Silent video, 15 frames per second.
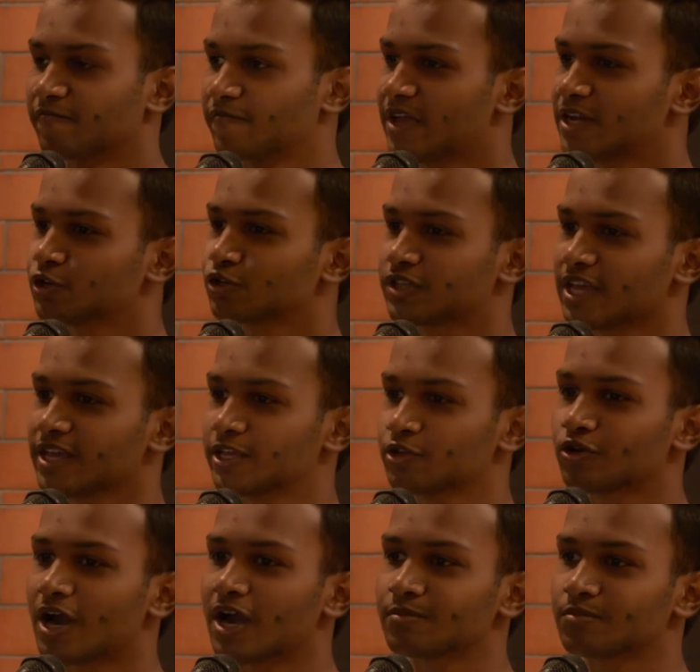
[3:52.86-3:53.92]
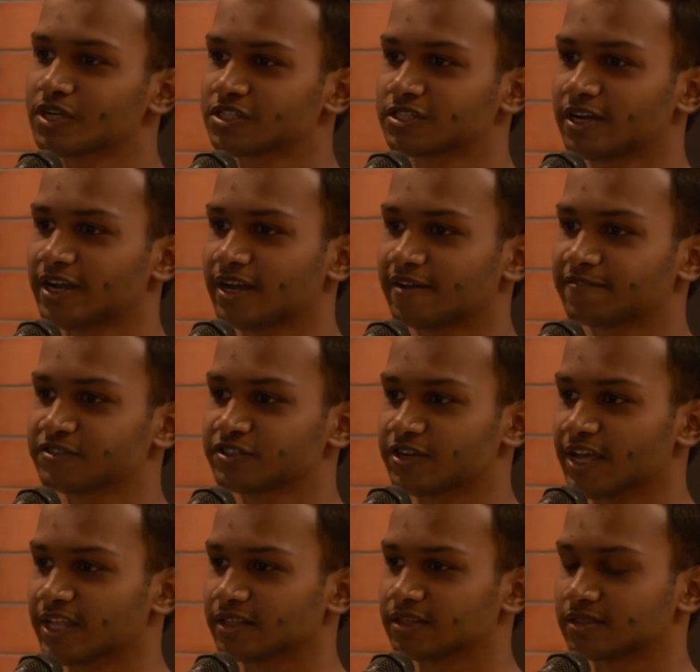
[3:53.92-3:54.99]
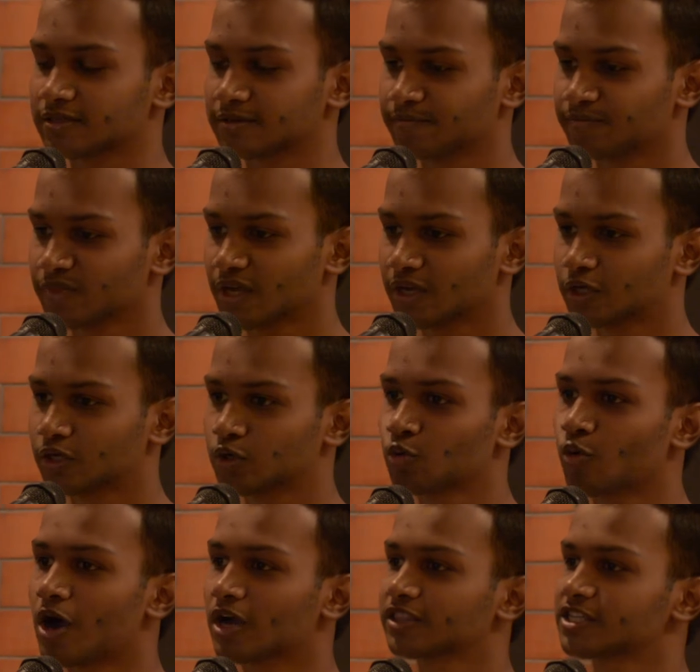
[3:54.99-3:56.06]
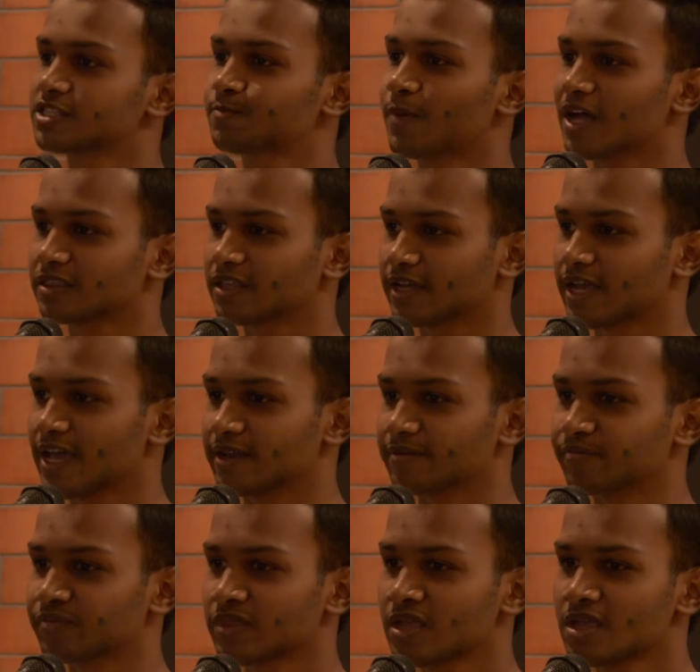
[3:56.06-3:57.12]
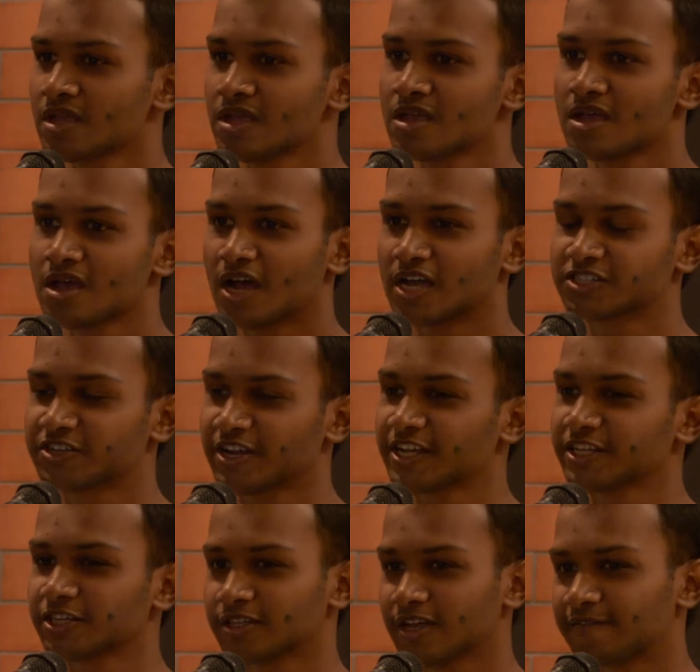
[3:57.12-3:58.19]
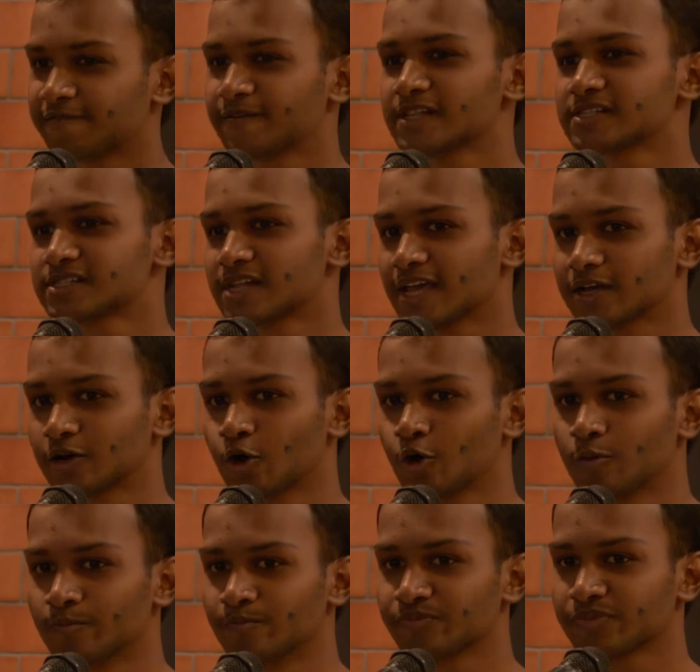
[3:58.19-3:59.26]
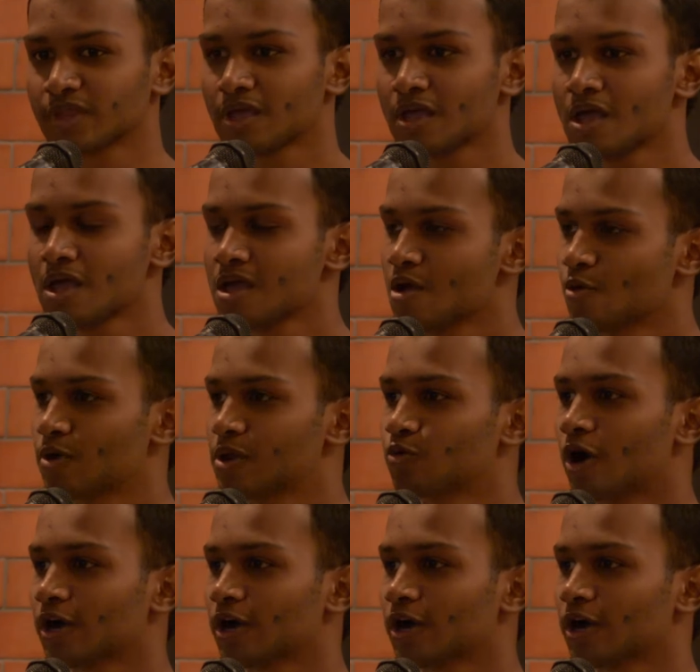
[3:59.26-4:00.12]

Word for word: when you think you can't muster enough strength to walk this path again, a stranger that feels like home will